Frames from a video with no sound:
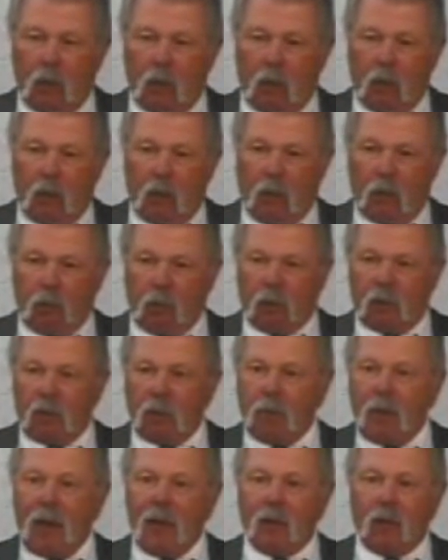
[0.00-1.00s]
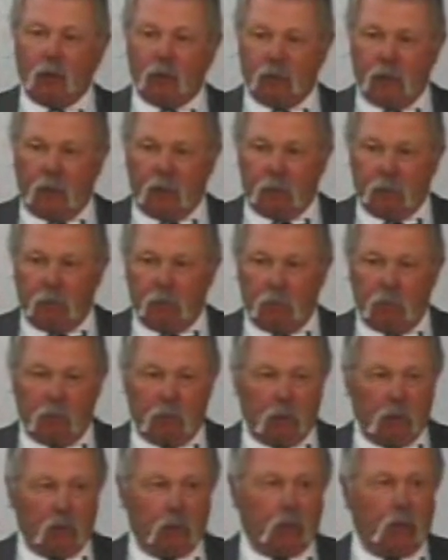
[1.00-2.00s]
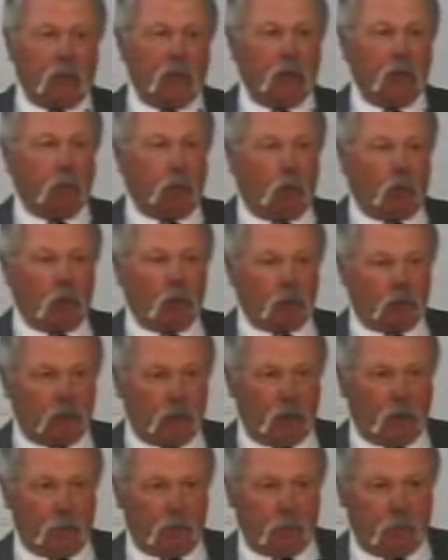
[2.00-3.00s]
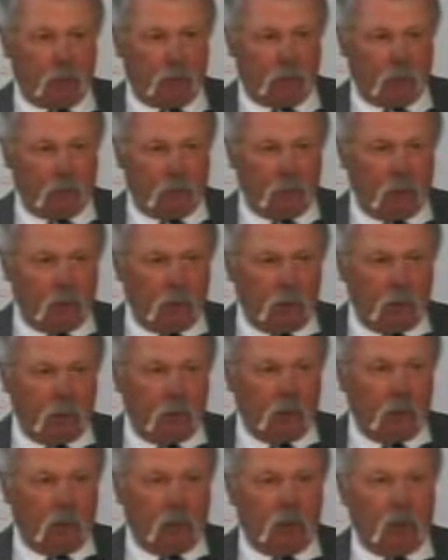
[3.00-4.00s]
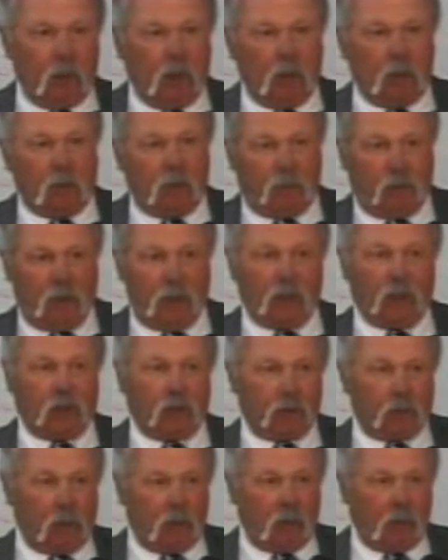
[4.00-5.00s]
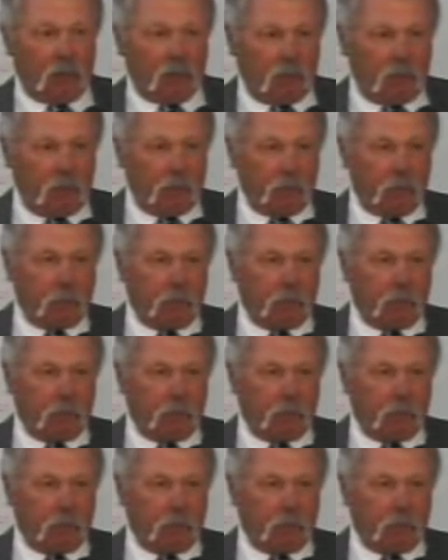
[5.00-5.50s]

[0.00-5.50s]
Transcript: with commandos in them, ready to board our ship to finish us off.